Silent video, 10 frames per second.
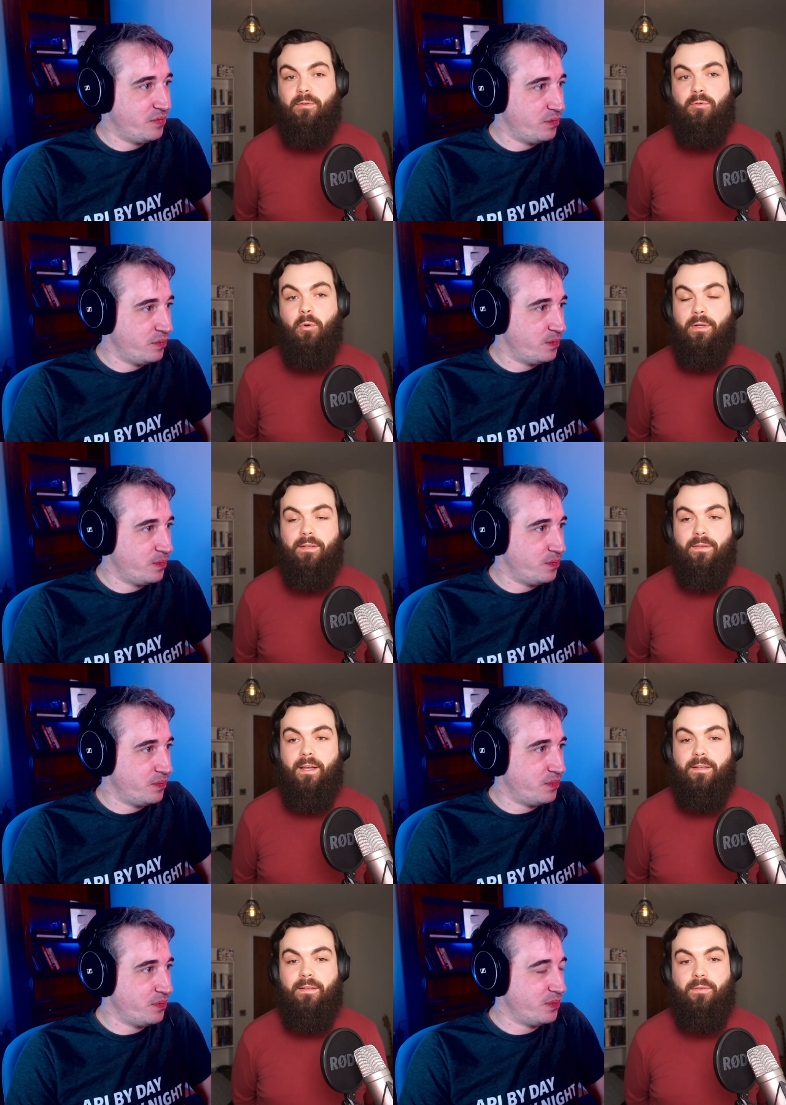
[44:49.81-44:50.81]
Speaker 1: Nobody
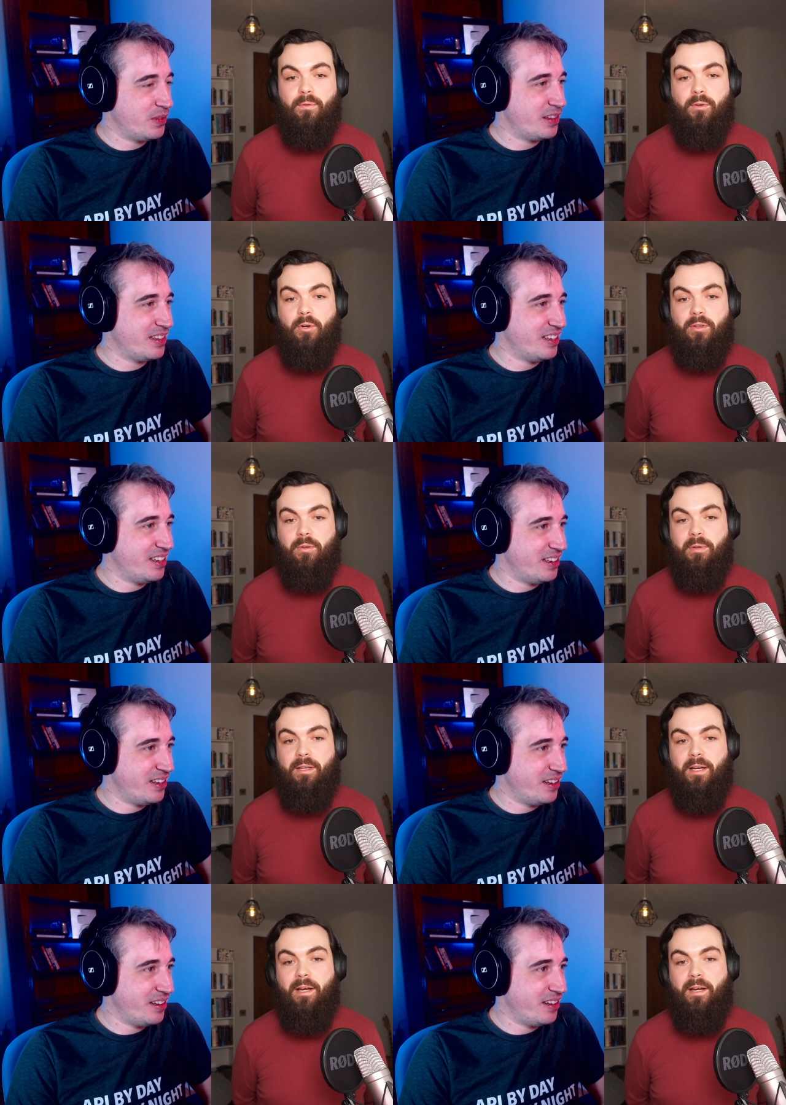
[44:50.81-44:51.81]
said this was going to
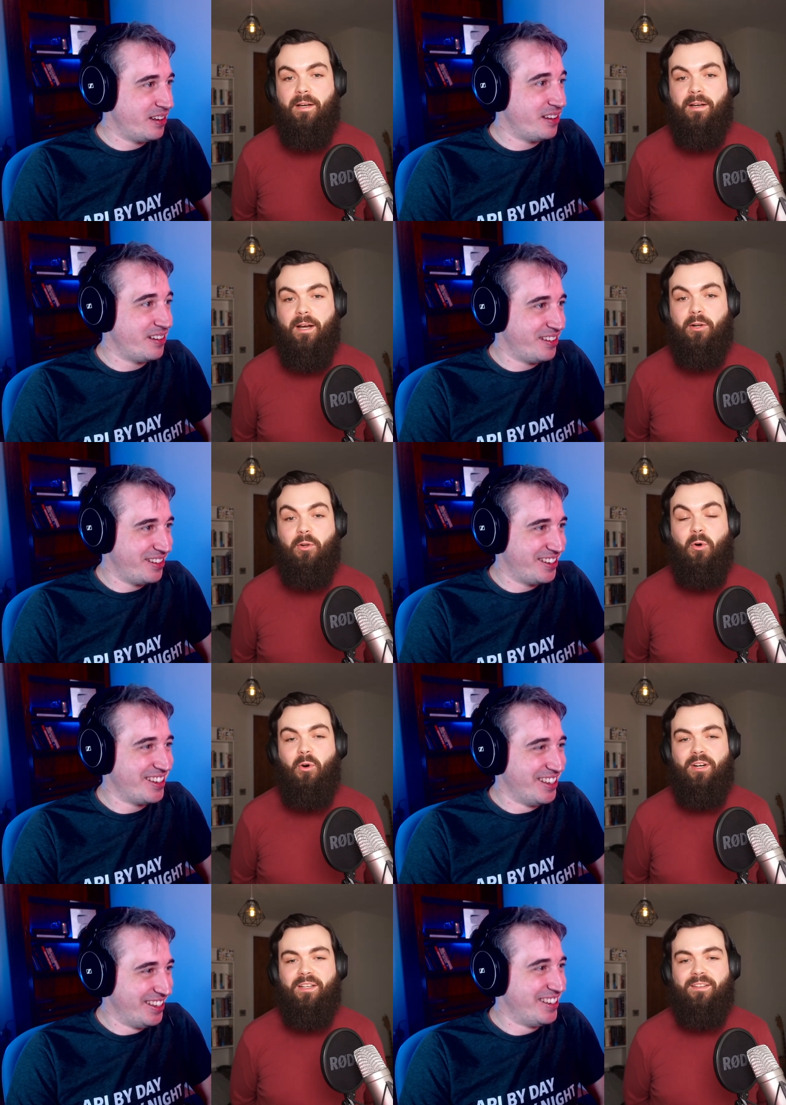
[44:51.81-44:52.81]
be a, a
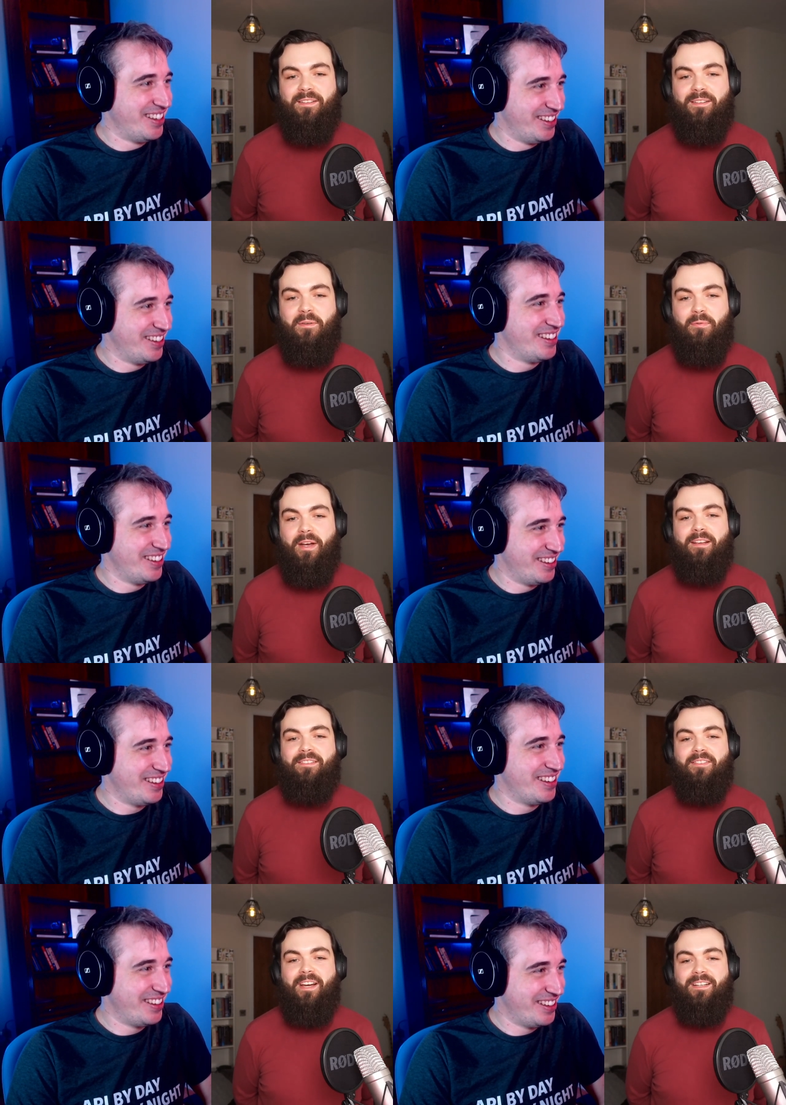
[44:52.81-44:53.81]
glorious,
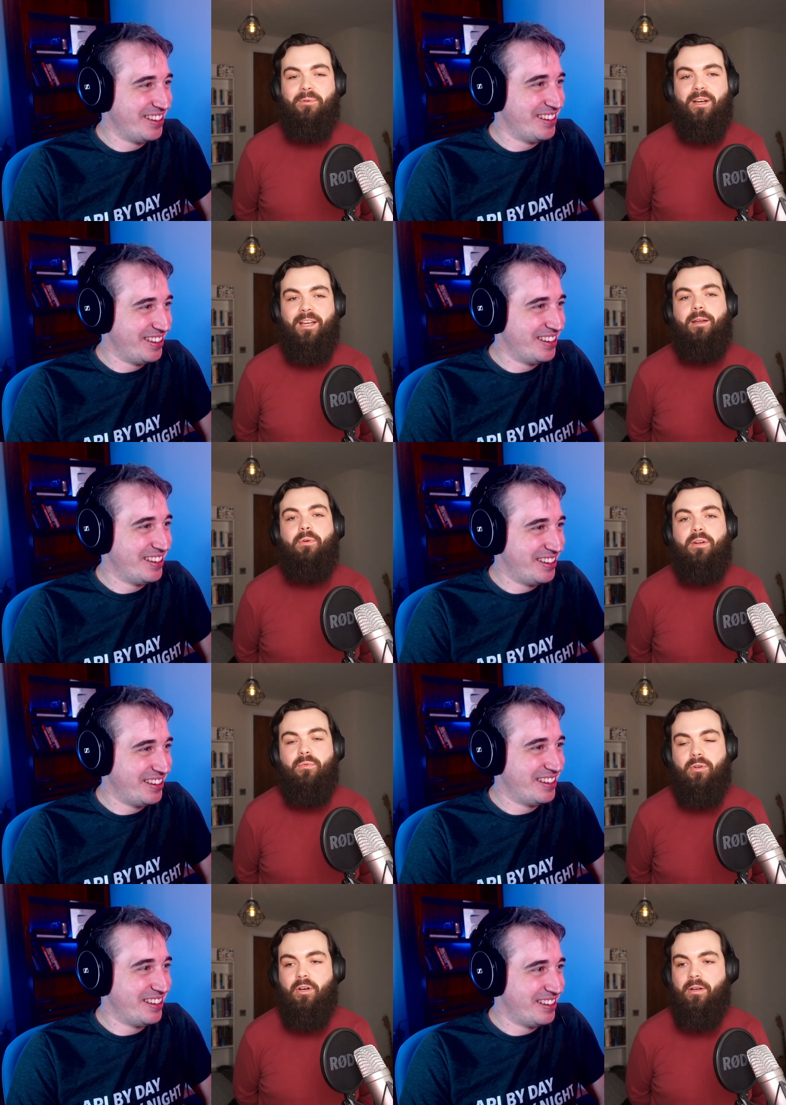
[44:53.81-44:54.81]
fast-tracked way. But if
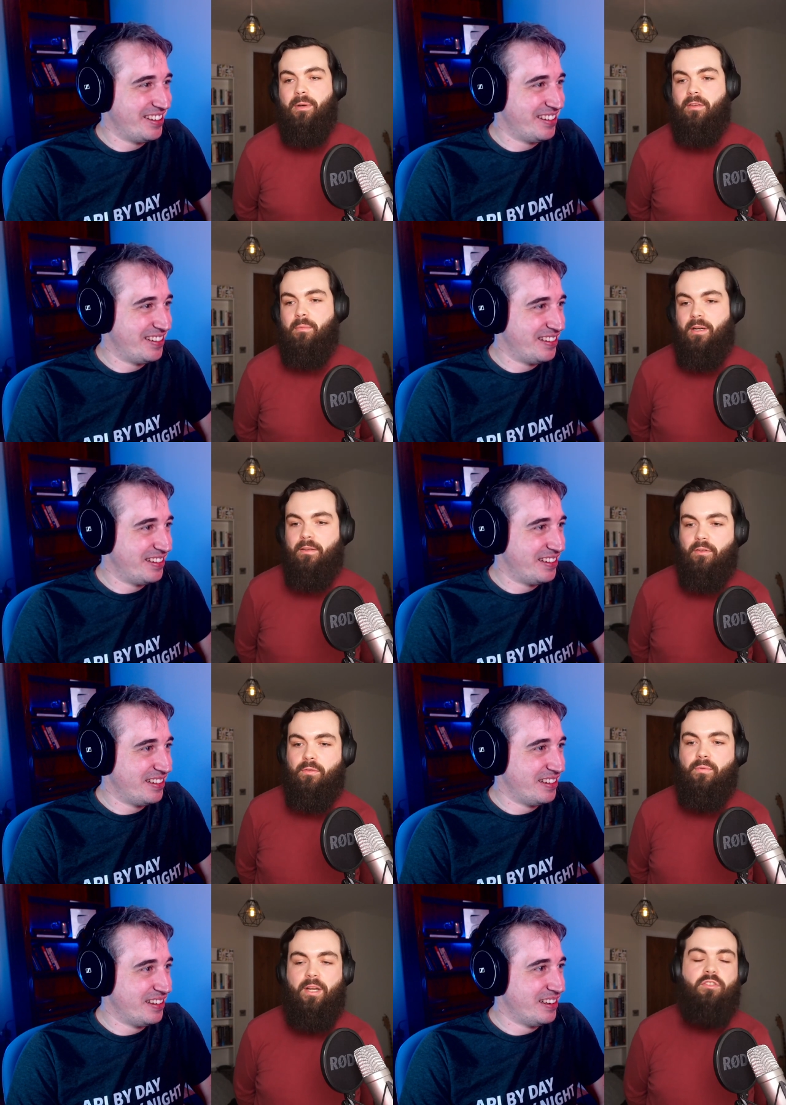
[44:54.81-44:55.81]
we're talking about somebody that's
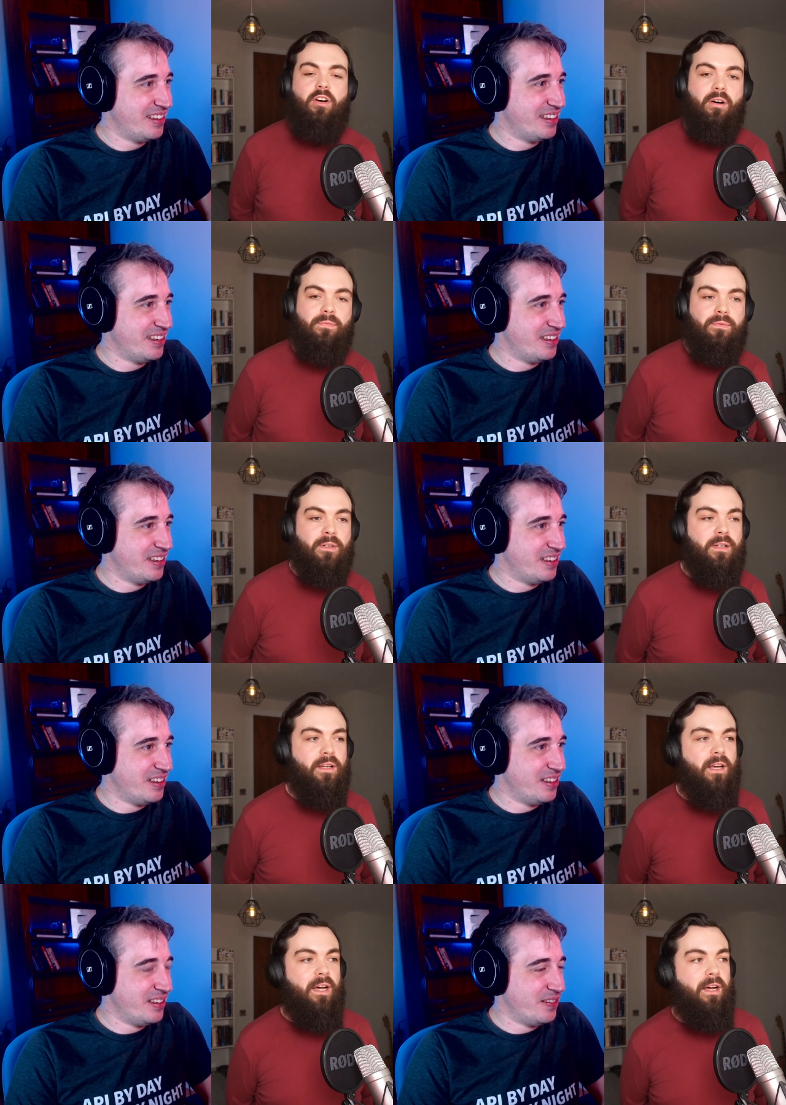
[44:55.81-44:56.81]
just fresh off
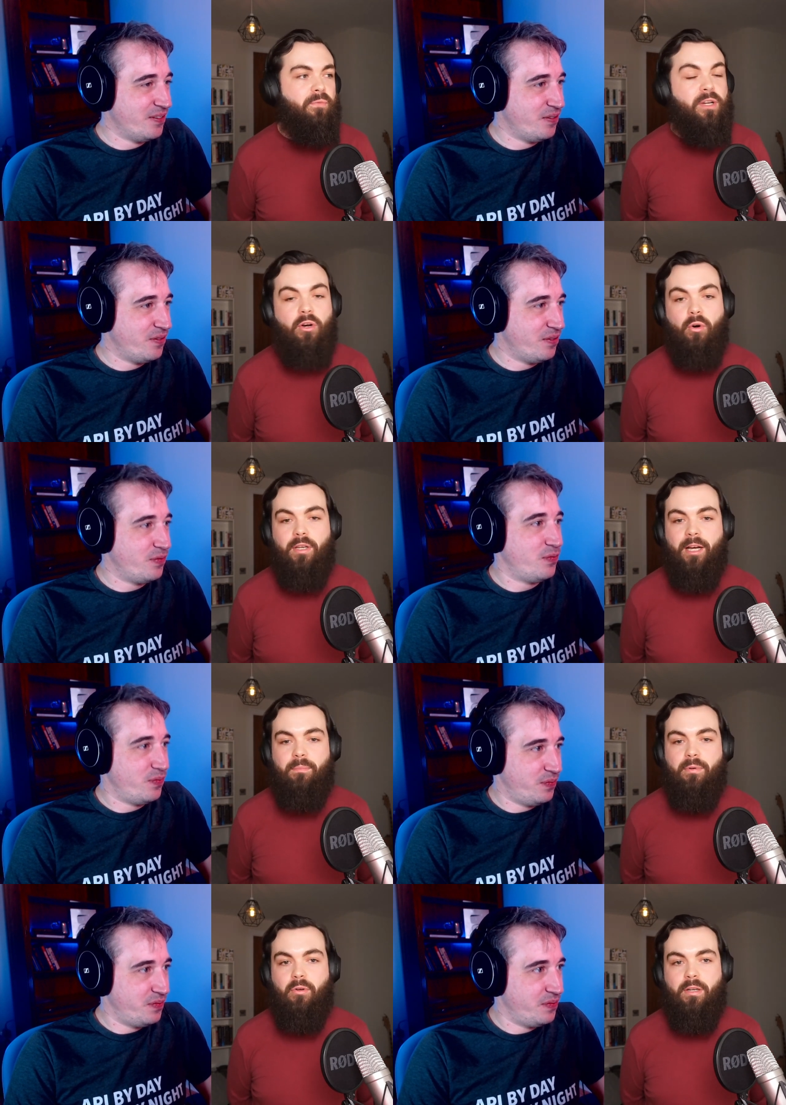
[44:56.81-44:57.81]
uh,
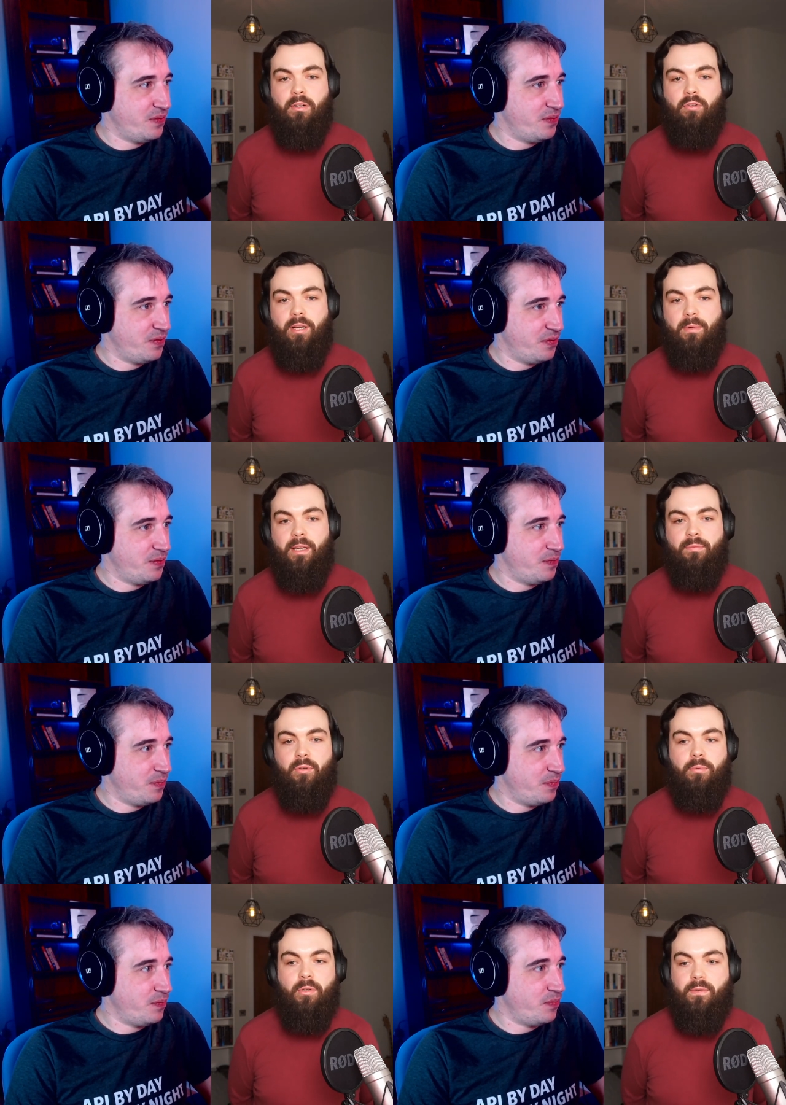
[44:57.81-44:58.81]
freeCodeCamp looking to try and make a
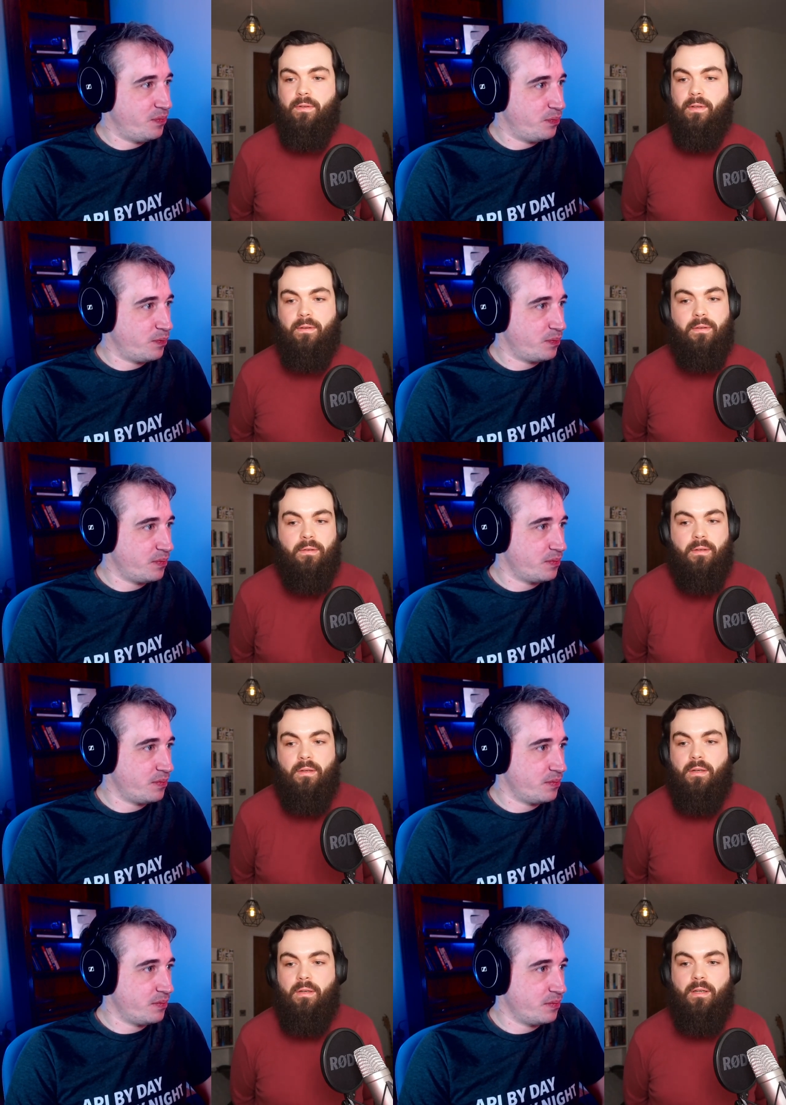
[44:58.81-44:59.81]
few bucks, it's
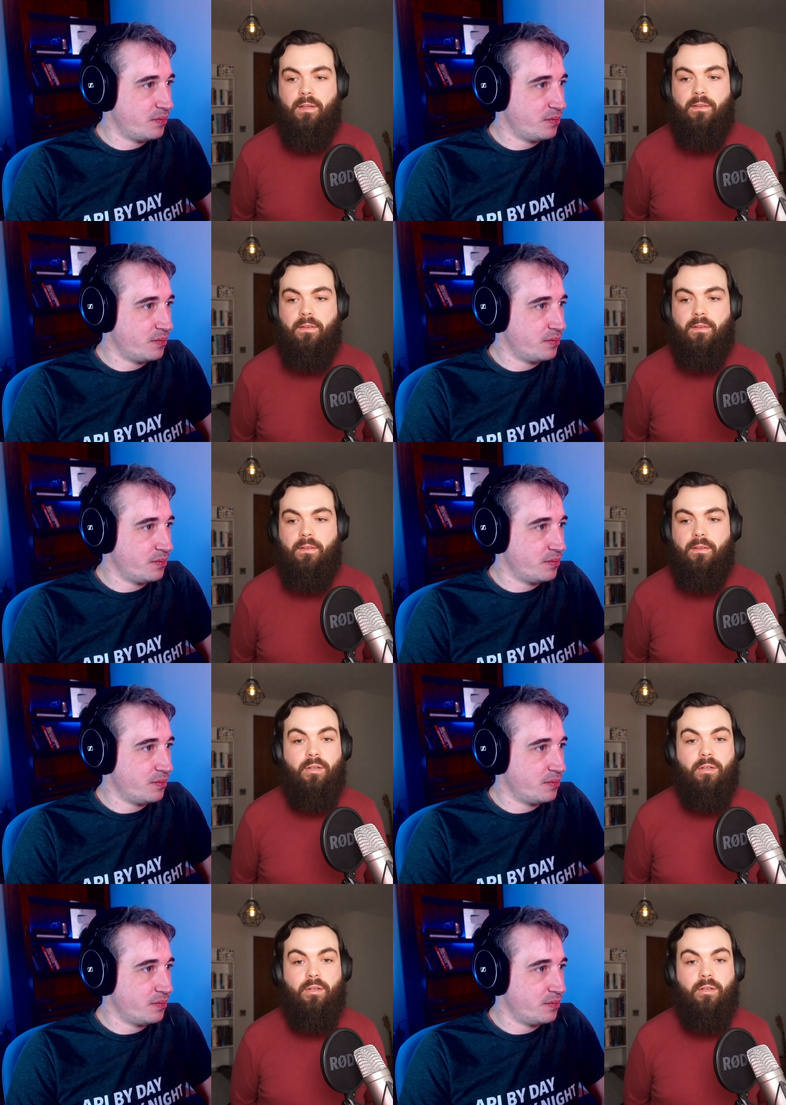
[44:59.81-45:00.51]
it's something you can